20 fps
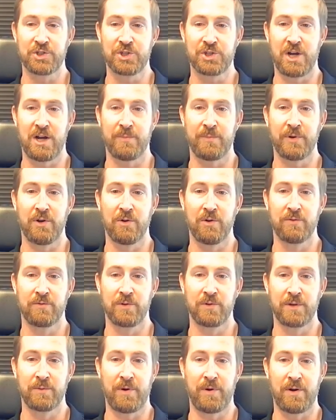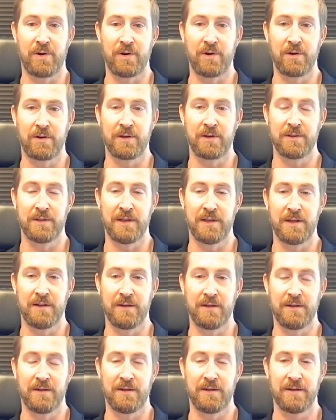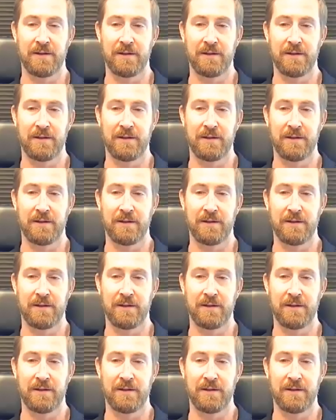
a shop in Overland Park, and then